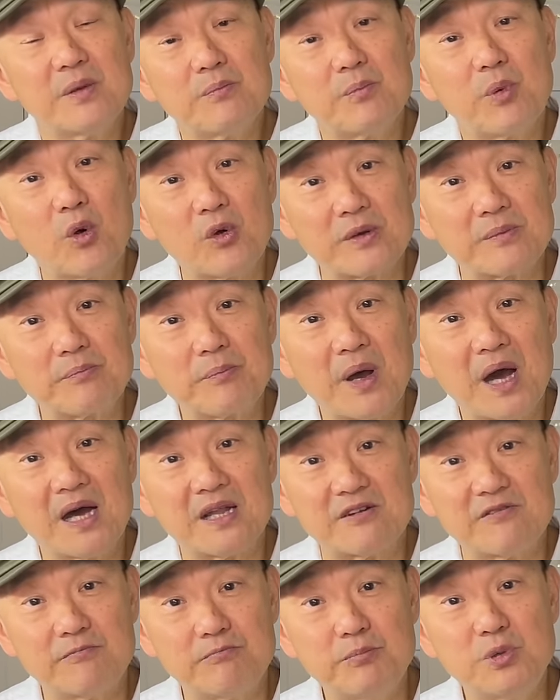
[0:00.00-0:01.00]
important
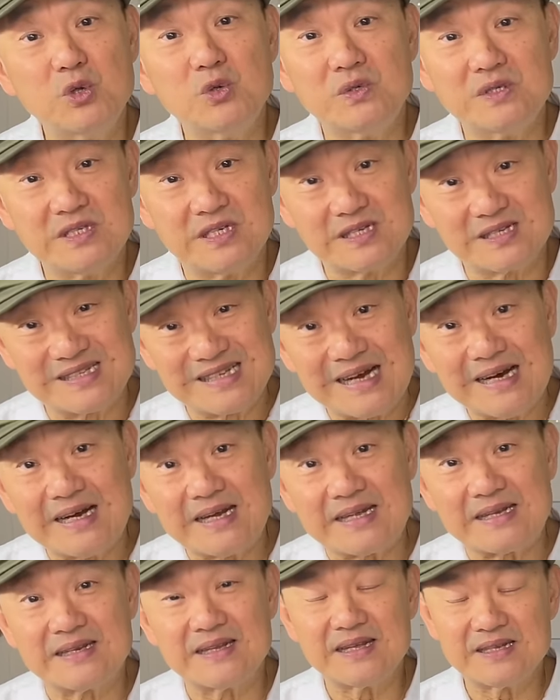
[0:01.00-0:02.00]
part of boot
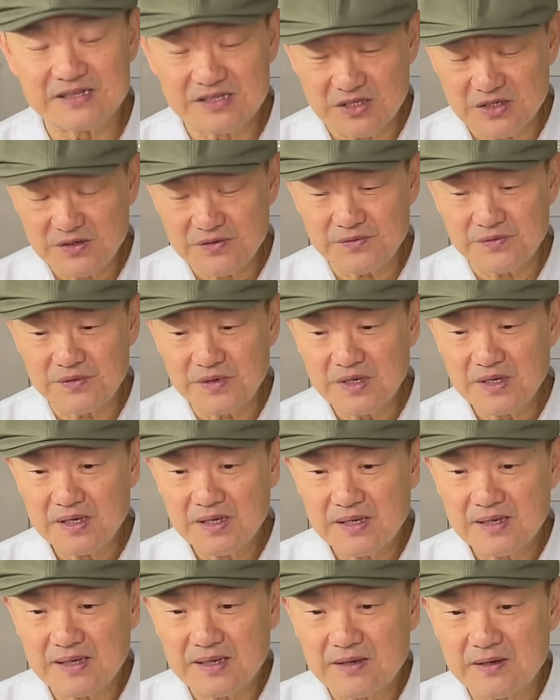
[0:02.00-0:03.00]
design. It sort of
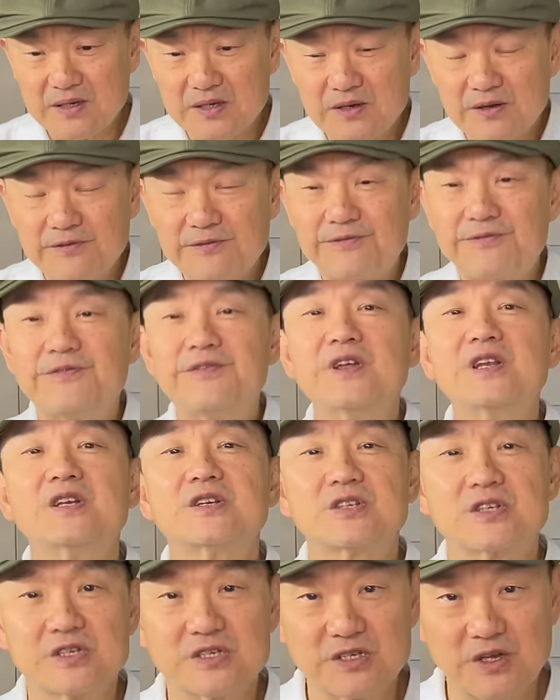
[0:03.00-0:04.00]

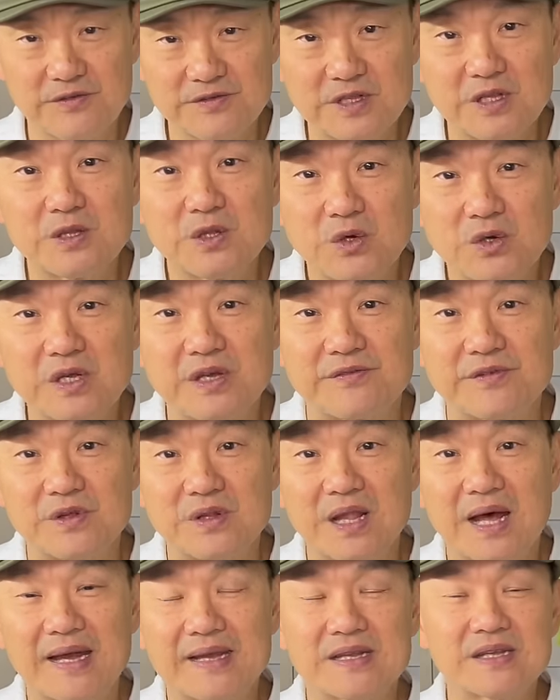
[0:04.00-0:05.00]
finishes off the look, if you
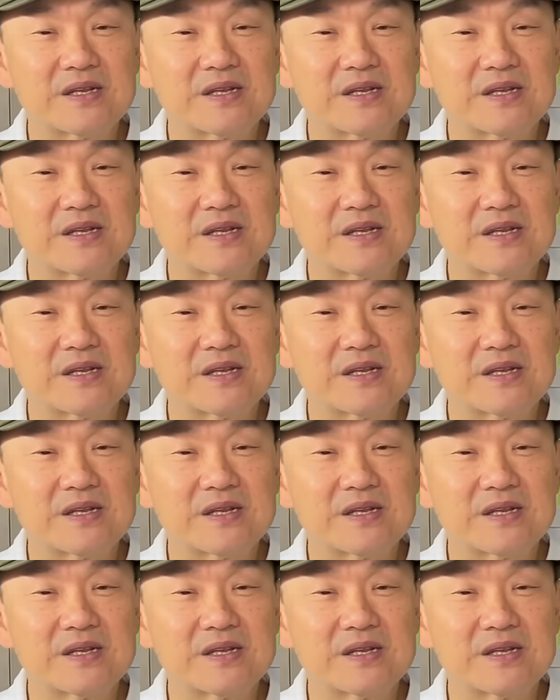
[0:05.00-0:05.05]
like.